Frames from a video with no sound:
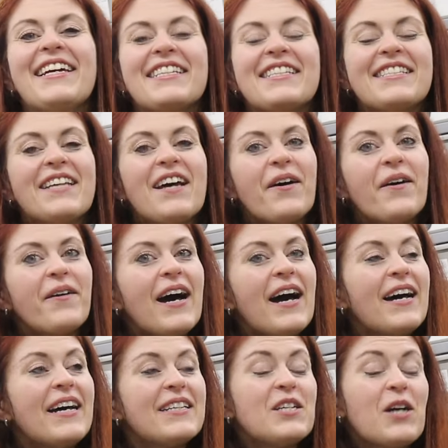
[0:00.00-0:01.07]
So
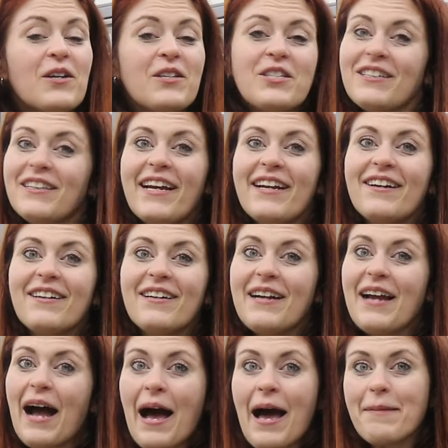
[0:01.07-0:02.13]
talk to you later.
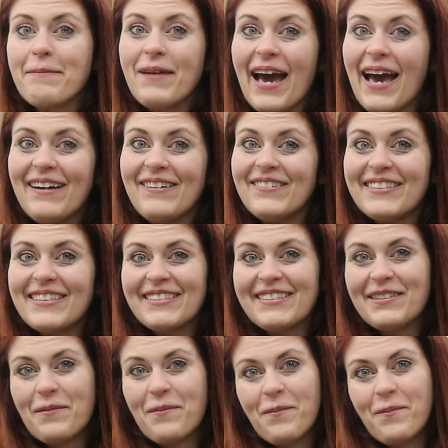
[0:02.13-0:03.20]
I'm out.
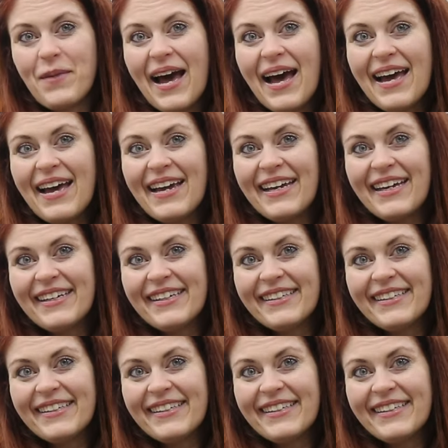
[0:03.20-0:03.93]
Bye.